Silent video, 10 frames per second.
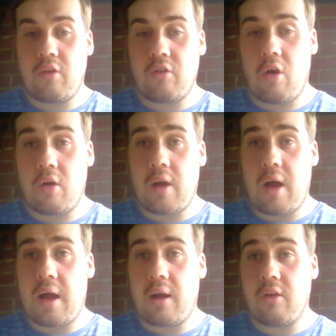just gone
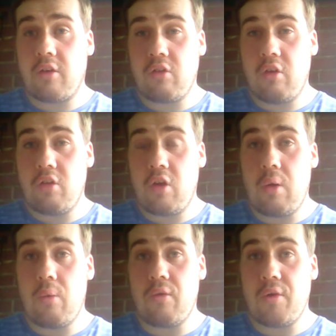and I shall see you
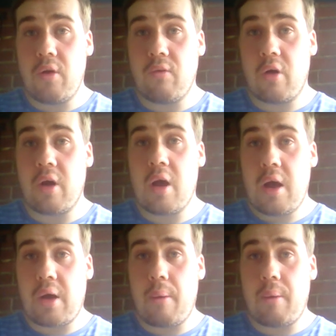soon with a new book
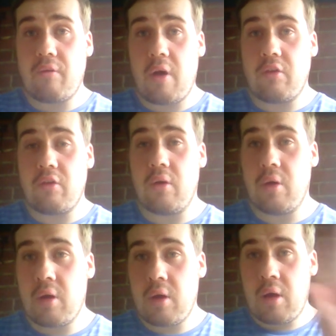coming very
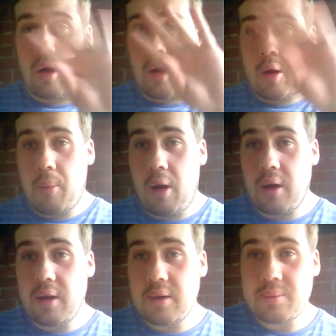soon.
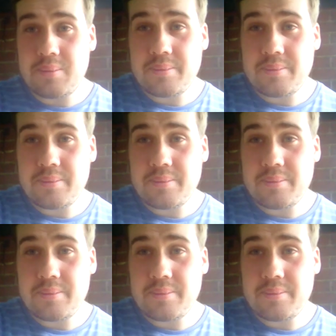Bye!